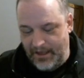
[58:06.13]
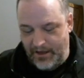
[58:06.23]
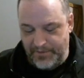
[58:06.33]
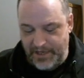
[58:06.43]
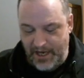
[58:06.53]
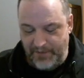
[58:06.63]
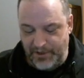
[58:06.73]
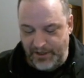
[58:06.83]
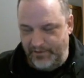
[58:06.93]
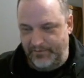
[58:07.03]
I'll be
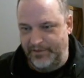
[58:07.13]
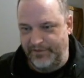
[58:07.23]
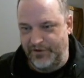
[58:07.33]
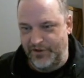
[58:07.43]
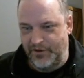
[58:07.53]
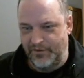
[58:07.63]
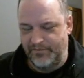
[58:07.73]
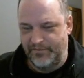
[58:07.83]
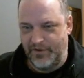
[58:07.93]
happy, even though